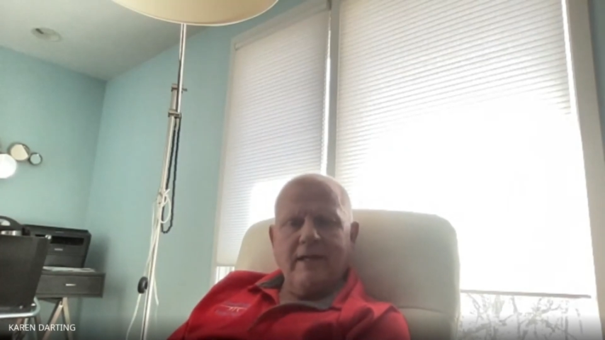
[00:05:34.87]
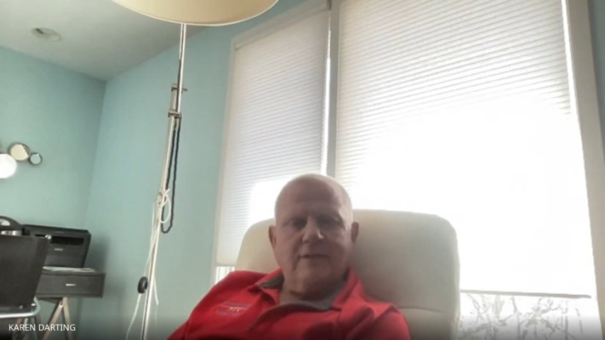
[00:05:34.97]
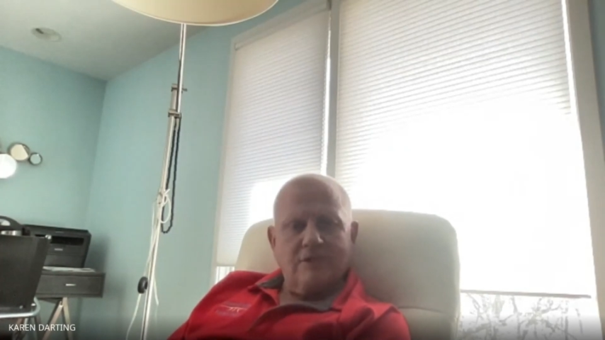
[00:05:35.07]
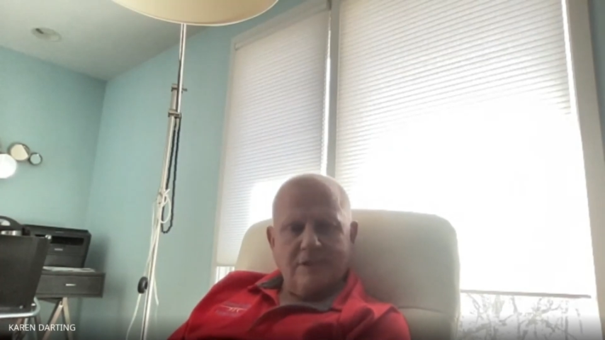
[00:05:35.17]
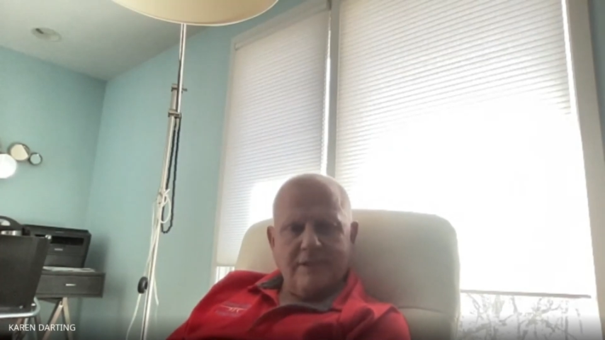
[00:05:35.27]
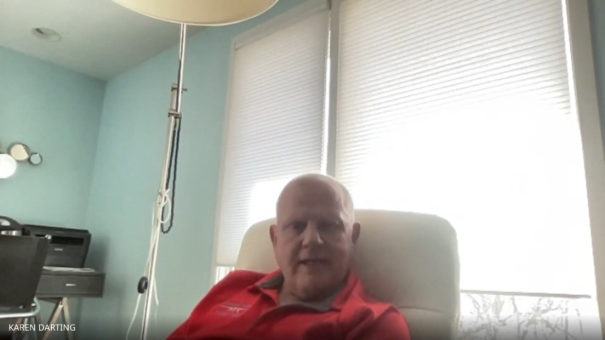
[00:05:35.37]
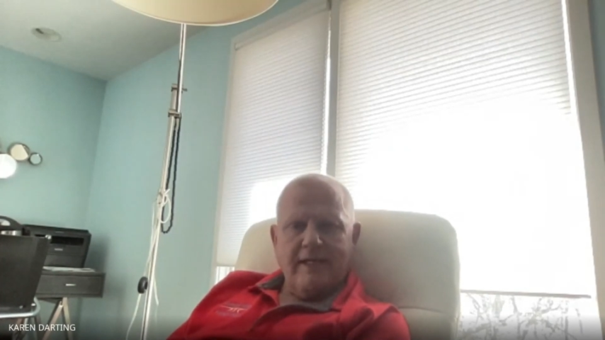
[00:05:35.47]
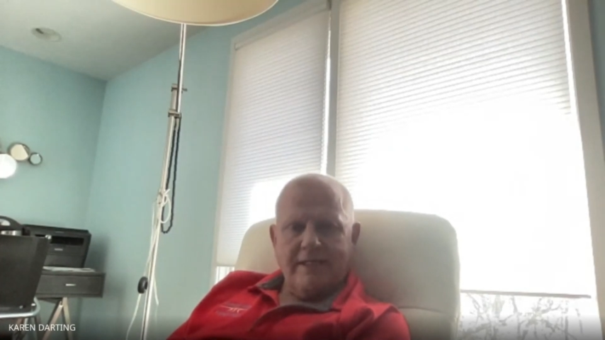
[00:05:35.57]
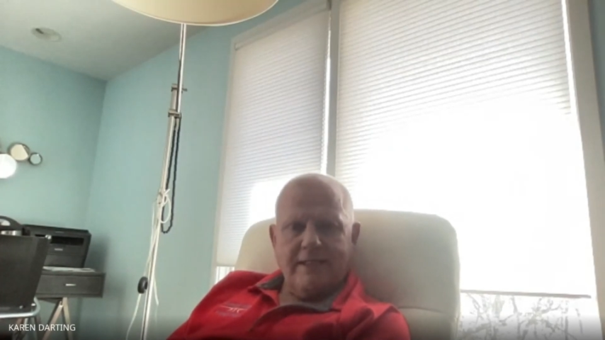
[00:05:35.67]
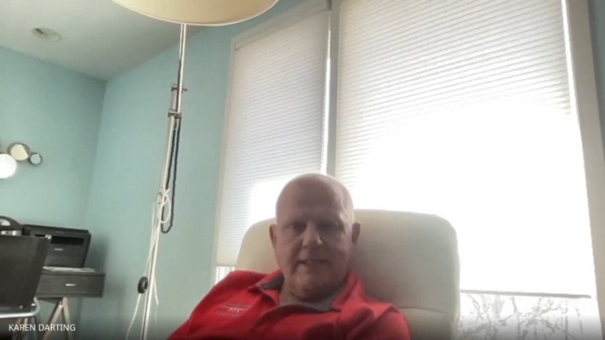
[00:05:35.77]

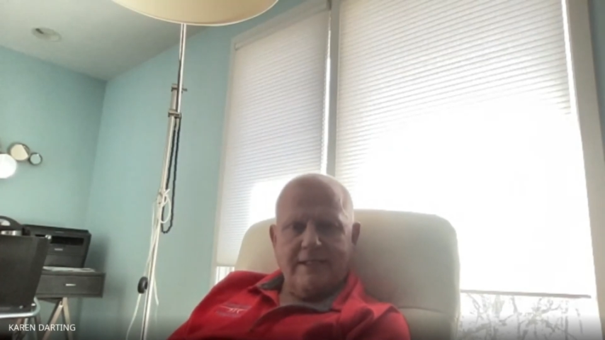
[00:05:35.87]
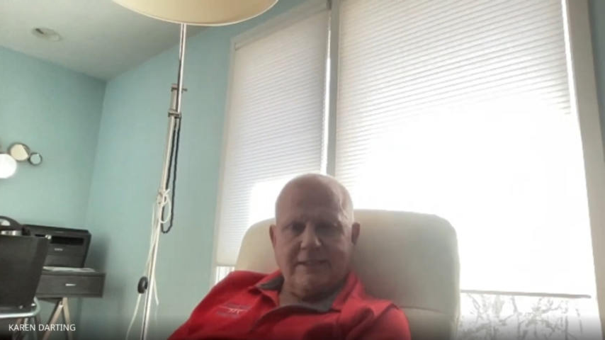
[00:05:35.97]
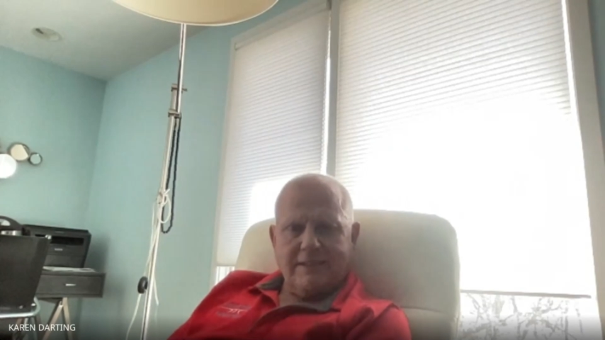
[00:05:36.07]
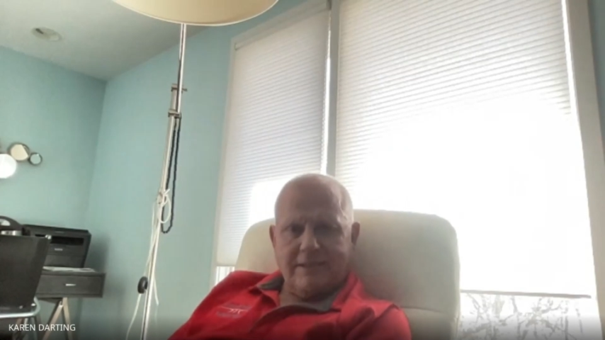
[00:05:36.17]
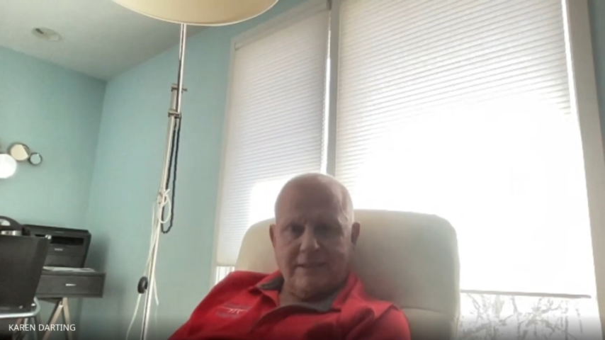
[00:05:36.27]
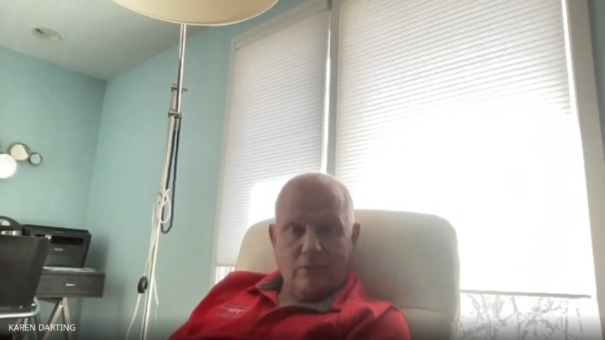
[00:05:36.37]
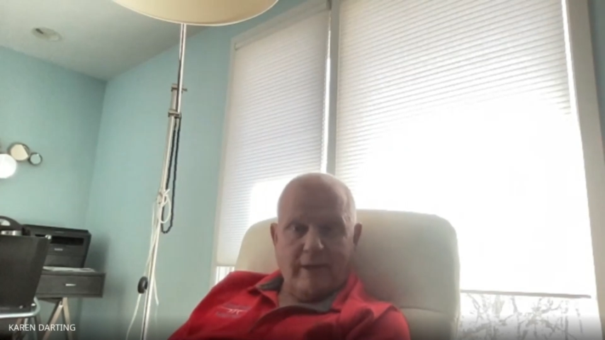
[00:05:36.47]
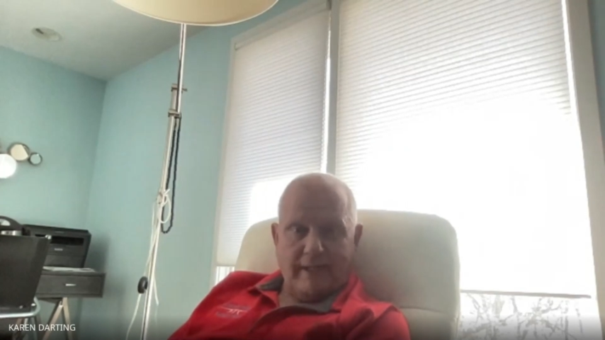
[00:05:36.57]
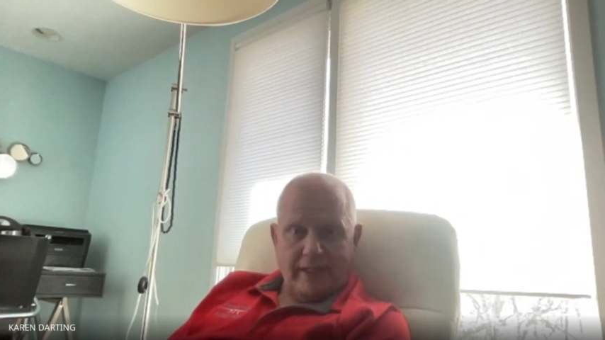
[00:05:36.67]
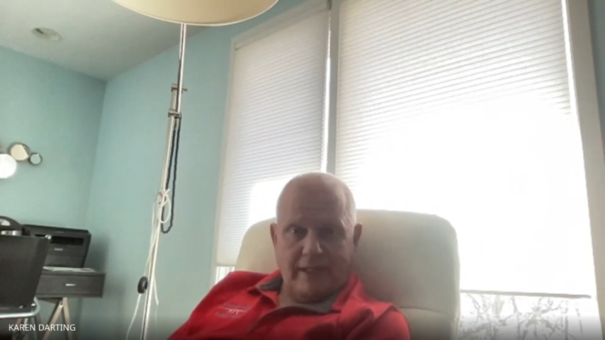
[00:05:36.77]
understand that that's the
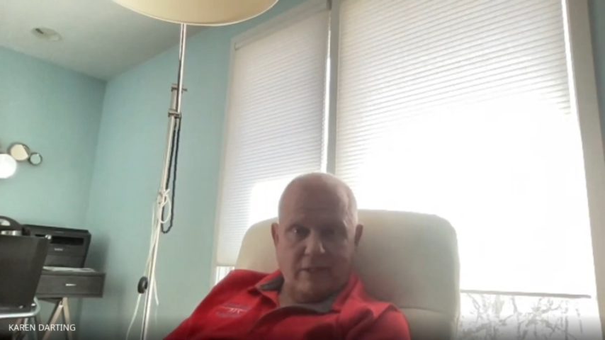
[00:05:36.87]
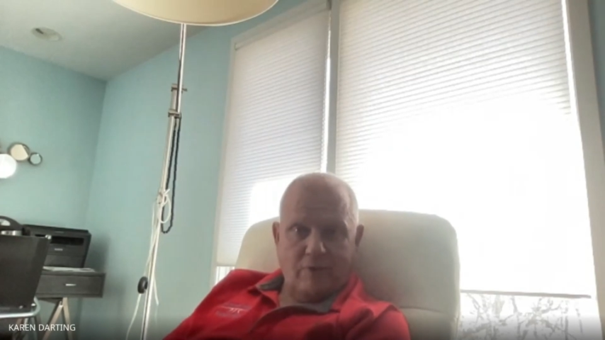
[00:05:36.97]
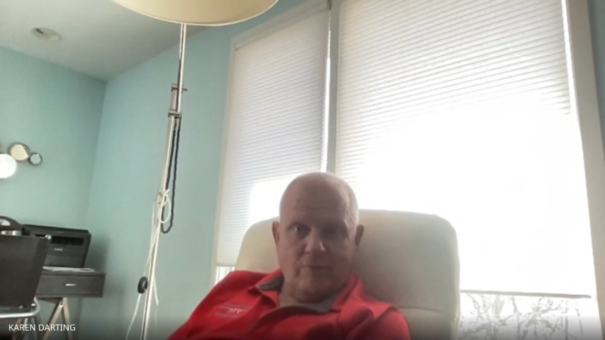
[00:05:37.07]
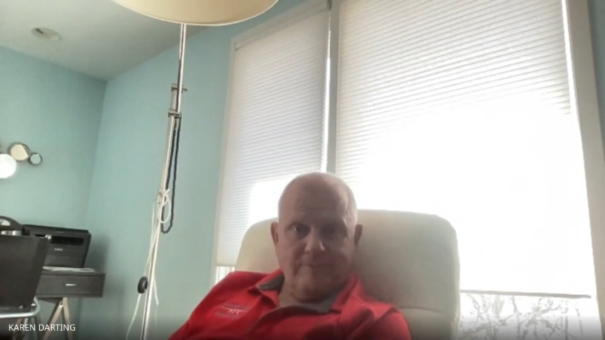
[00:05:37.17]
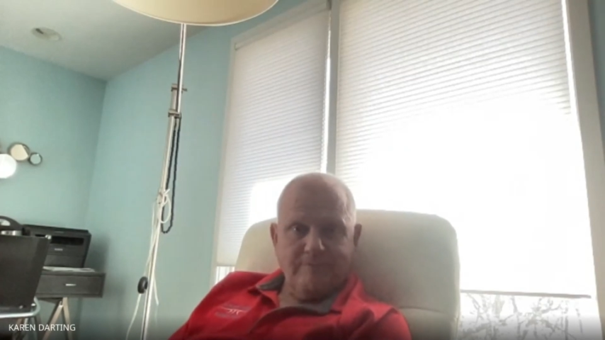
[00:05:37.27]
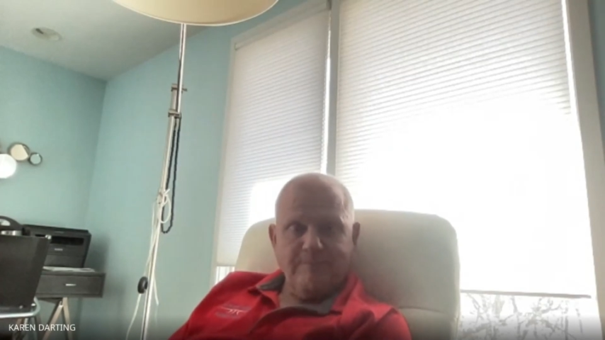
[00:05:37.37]
way to go.